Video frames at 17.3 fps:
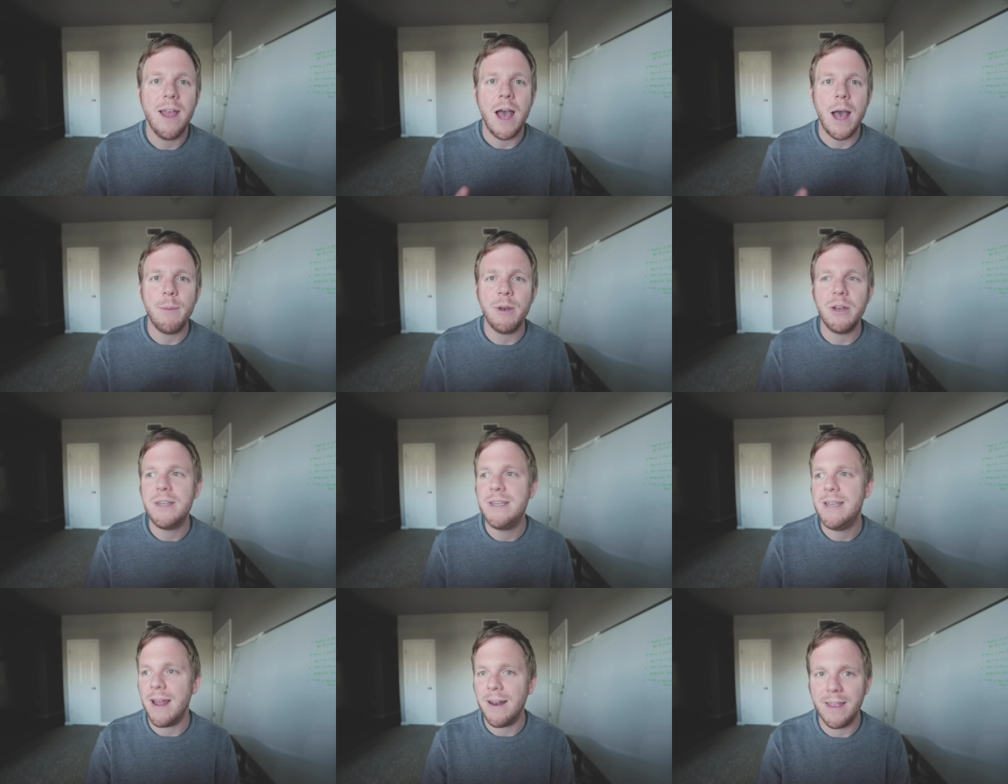I'm
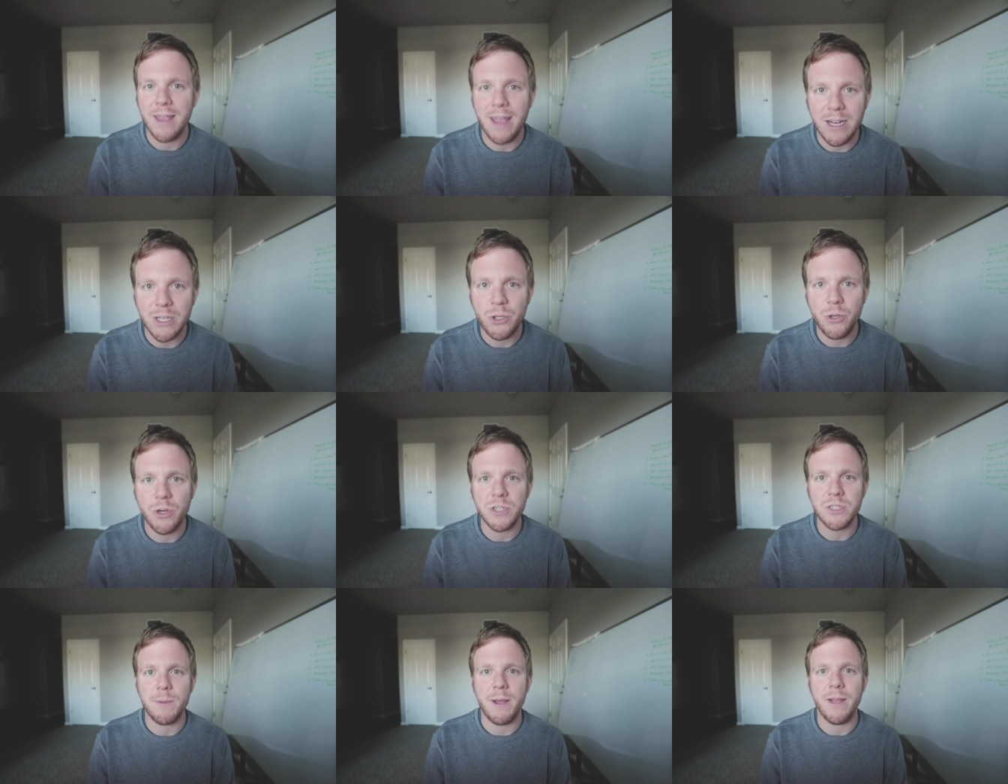going to dedicate 2
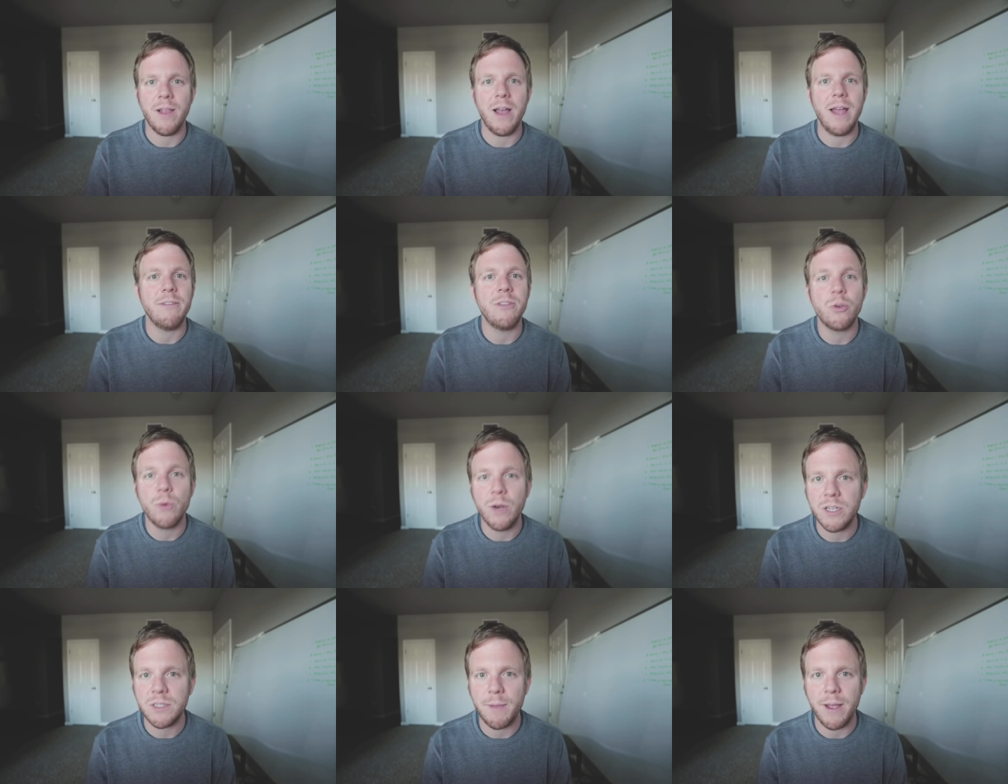years of my life,
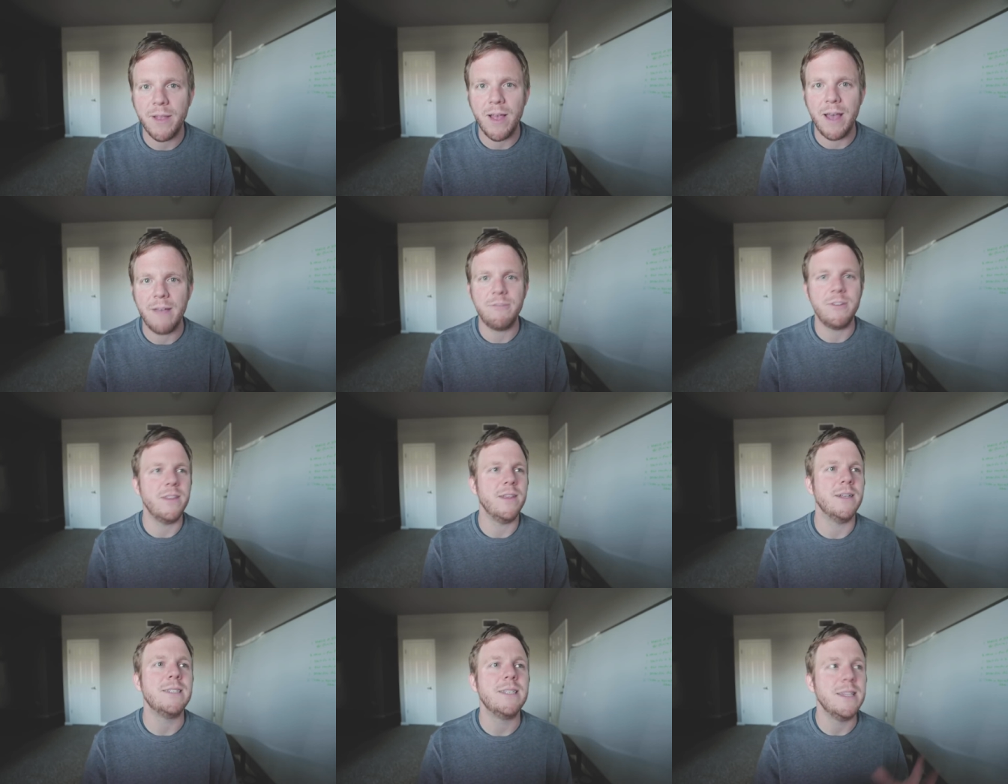3 years of my life
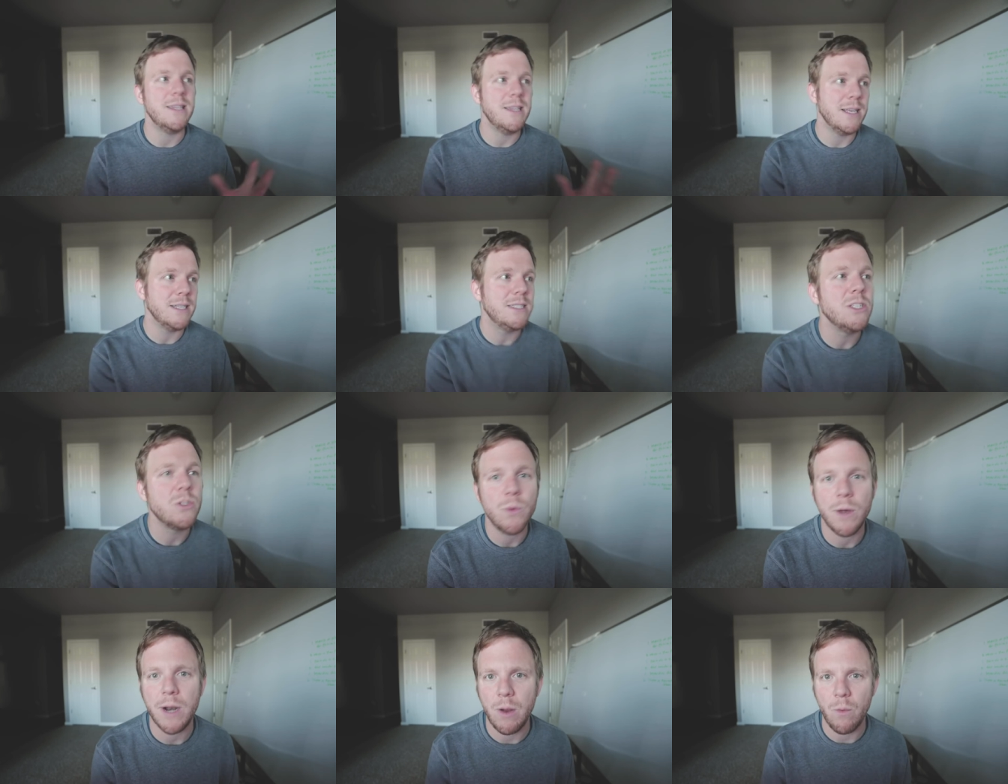to this. This
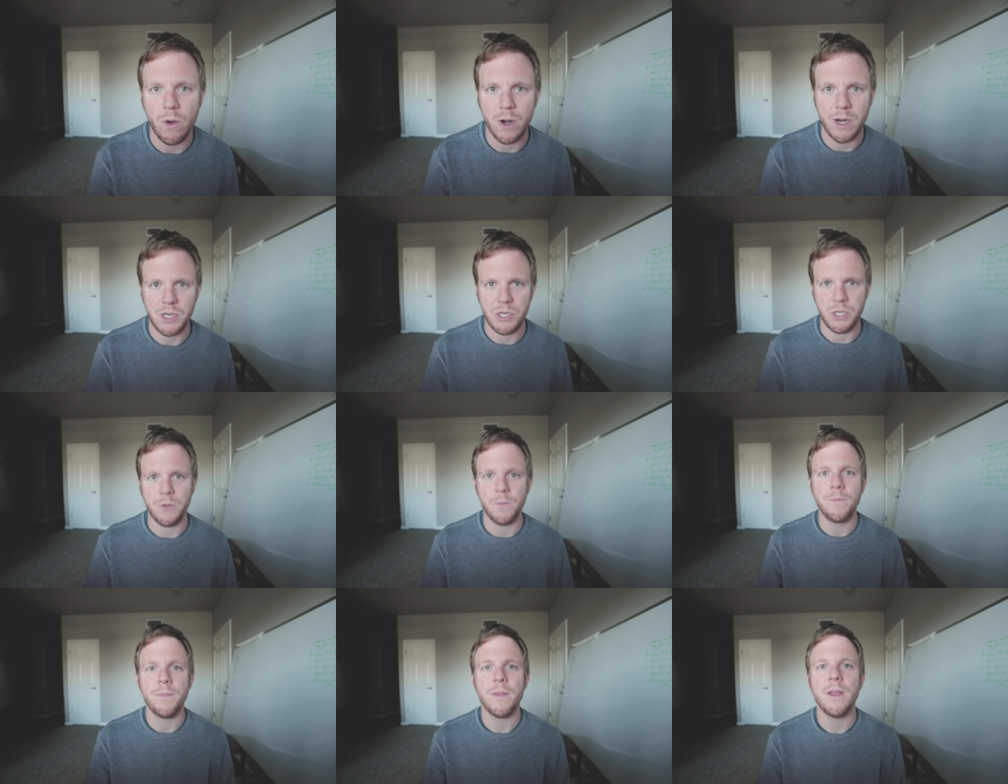is what I want to do.